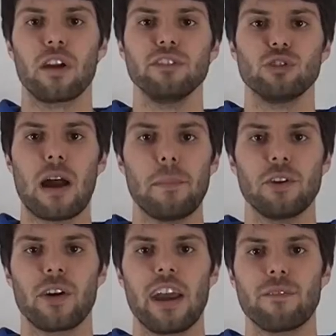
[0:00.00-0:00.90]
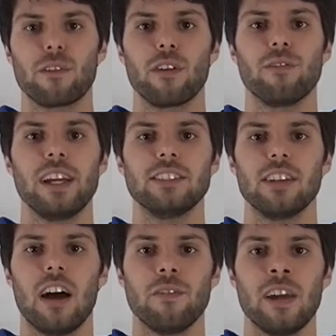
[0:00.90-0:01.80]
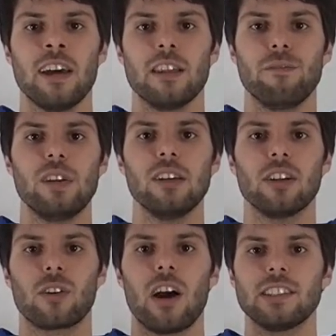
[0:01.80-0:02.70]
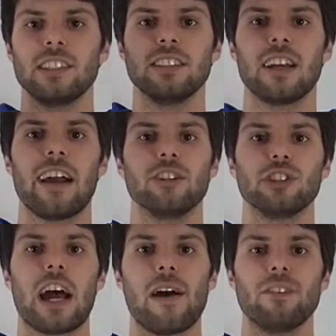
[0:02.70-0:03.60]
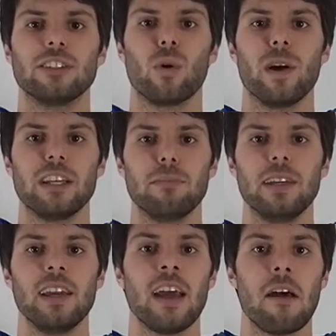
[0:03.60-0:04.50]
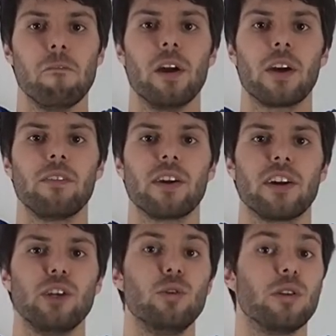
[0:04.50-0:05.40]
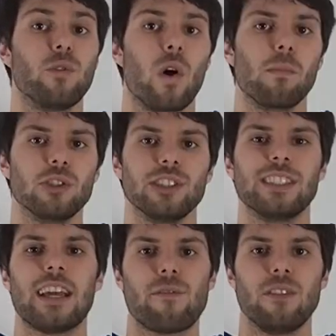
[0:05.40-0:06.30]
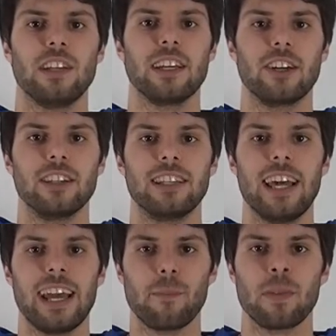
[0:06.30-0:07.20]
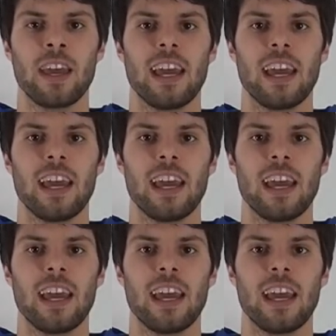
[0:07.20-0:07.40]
or even dropping your hand for a face-off, the feel across the entire shaft is going to be very, very uniform, which is definitely a good thing.